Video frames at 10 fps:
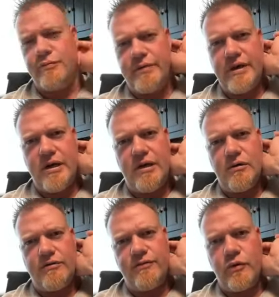3
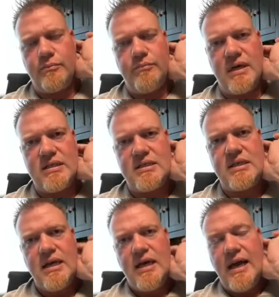or 4 months,
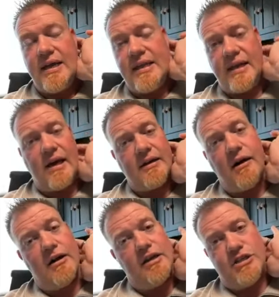and then I got
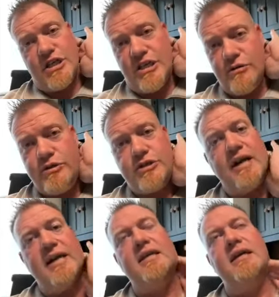caught in a GU
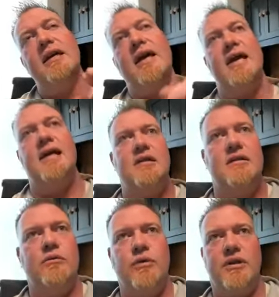trade
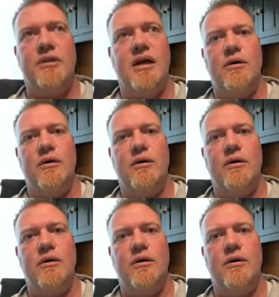and with